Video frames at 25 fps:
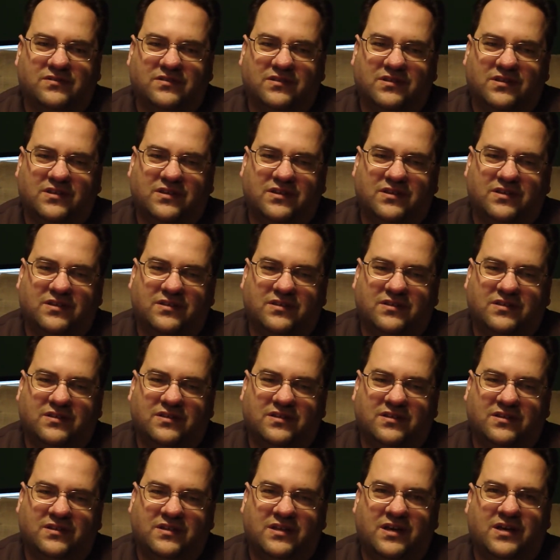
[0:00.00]
uh,
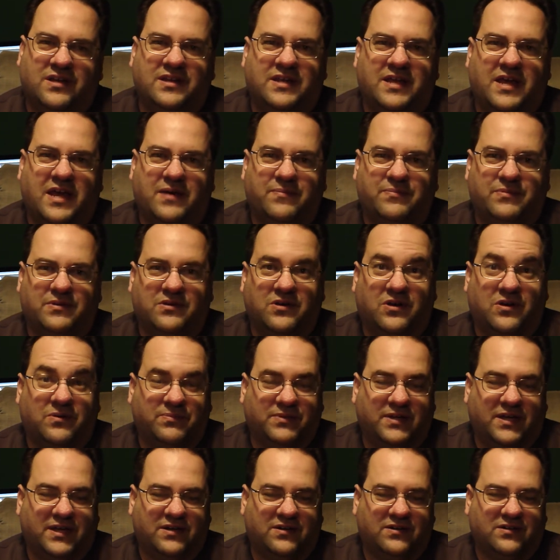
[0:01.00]
an unhappy
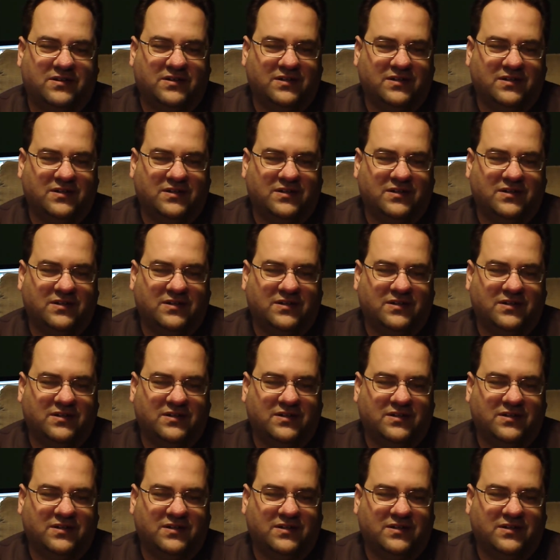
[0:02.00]
gallbladder